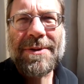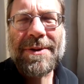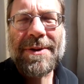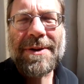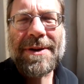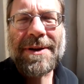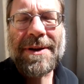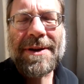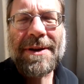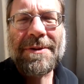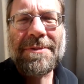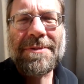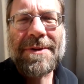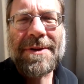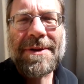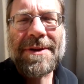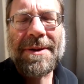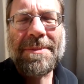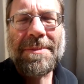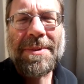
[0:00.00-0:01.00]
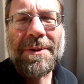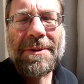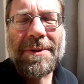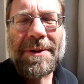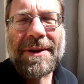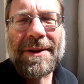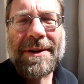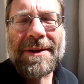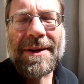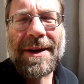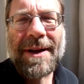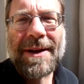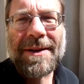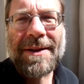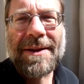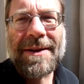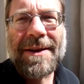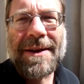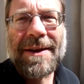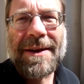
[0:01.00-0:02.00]
and the building
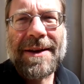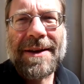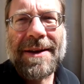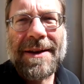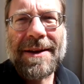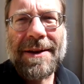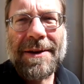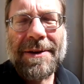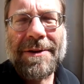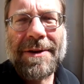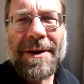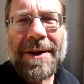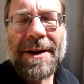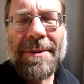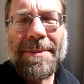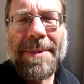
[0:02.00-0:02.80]
and the learning